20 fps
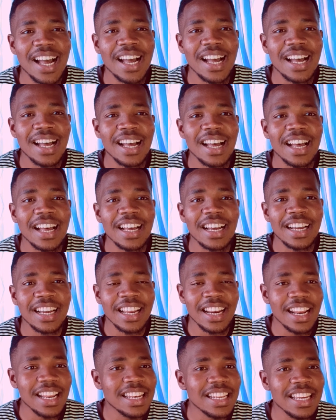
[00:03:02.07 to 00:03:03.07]
uh,
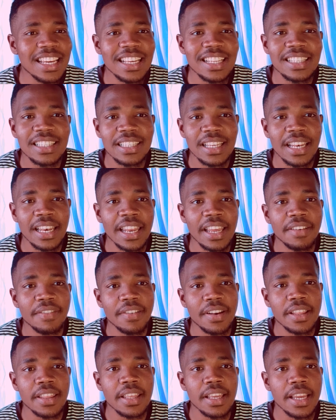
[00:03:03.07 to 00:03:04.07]
gradients and
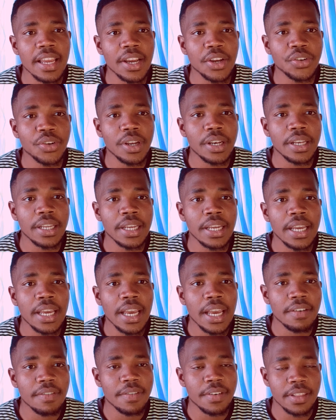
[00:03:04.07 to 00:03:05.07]
everything actually
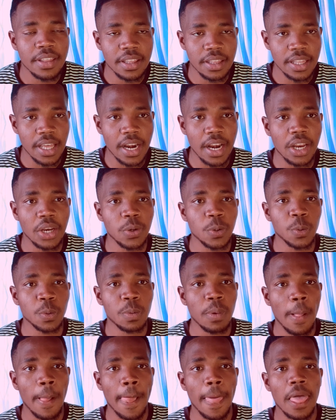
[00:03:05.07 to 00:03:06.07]
everything that i know
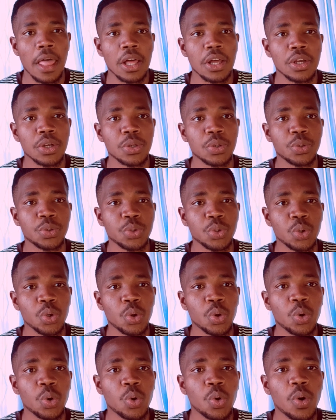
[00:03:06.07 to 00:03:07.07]
so
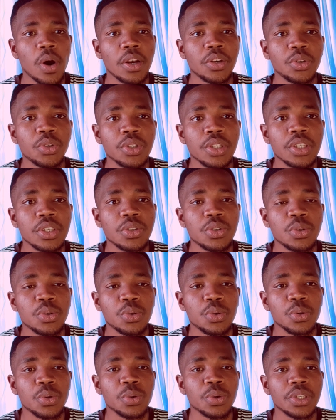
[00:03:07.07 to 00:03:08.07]
all you need to
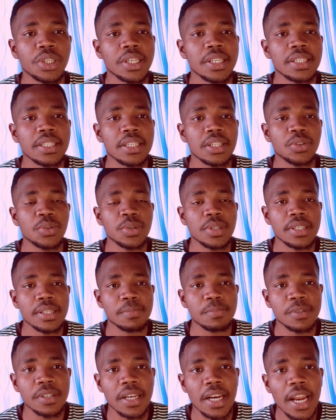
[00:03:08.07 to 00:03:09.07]
do you just need to
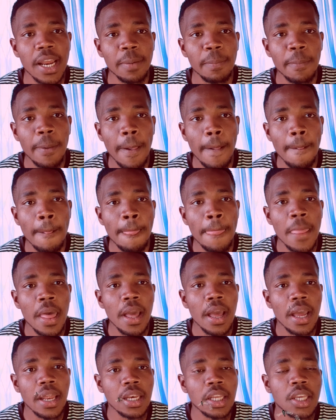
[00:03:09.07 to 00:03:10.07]
subscribe
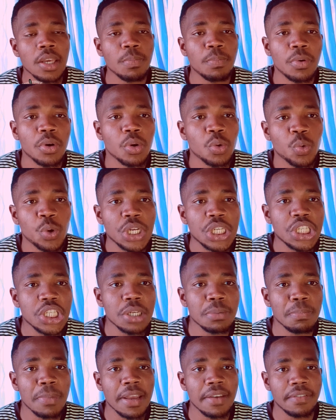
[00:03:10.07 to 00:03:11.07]
and keep on
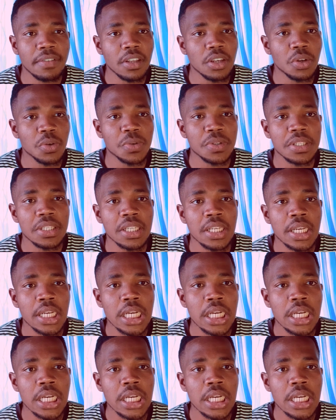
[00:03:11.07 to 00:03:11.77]
watching my videos